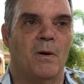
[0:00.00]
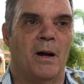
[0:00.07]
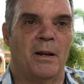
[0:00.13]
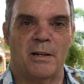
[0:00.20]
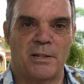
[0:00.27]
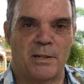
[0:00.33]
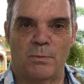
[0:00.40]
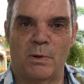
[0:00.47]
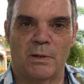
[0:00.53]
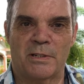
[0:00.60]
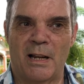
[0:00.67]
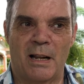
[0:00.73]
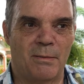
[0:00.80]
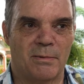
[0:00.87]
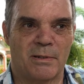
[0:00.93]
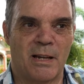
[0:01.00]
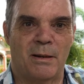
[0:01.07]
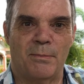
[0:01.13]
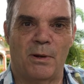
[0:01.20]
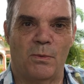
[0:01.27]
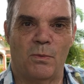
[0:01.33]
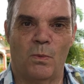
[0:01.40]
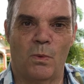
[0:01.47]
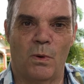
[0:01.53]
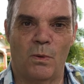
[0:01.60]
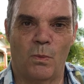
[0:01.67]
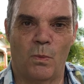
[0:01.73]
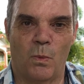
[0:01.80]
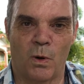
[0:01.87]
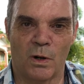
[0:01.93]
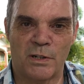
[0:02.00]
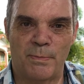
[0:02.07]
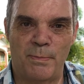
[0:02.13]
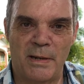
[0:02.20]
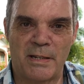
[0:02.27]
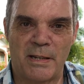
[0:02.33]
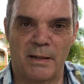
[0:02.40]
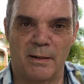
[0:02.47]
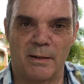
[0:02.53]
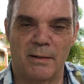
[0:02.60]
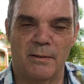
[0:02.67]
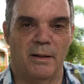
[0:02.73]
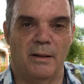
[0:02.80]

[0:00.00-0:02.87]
And I said, well, tell me, what's missing?